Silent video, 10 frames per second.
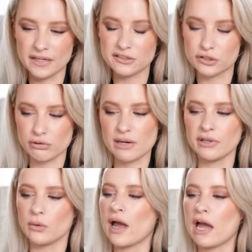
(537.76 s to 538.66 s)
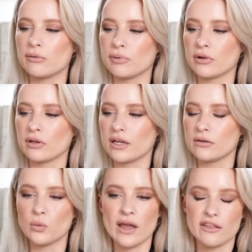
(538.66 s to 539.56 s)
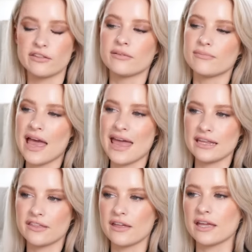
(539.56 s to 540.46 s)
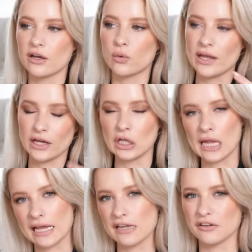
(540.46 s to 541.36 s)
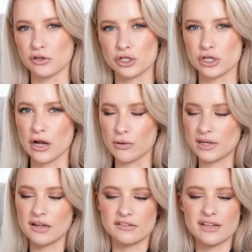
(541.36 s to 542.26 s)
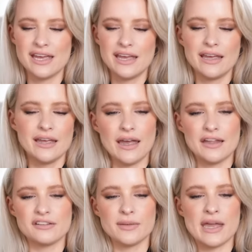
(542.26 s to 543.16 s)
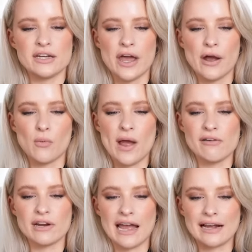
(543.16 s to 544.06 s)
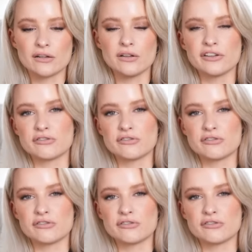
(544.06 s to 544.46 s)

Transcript: Extremely wearable with anything where your leg is on show, because as you may know, wearing ankle